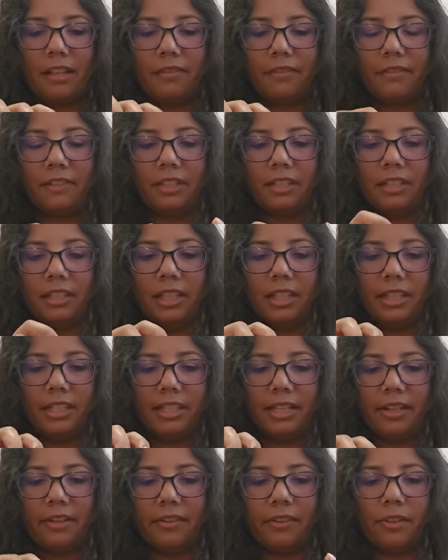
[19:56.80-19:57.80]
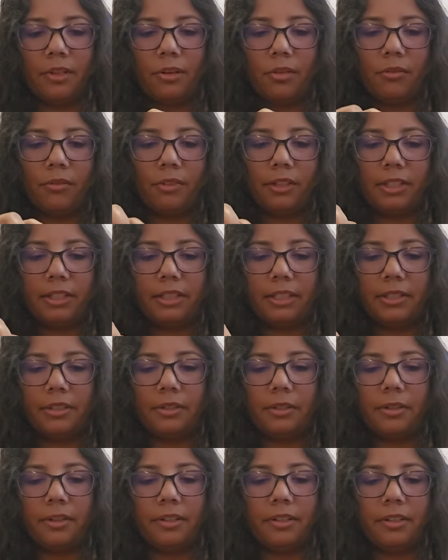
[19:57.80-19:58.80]
feel like Terry over at the
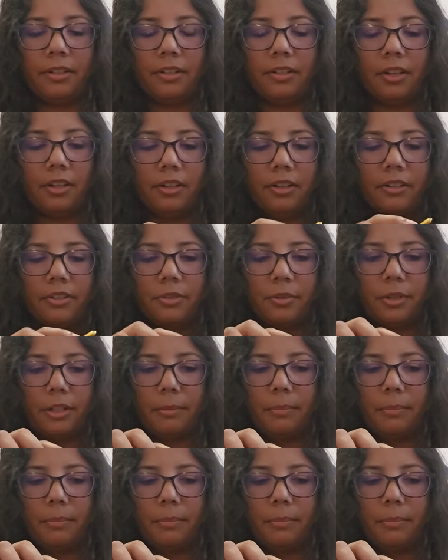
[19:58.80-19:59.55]
Yarn Joy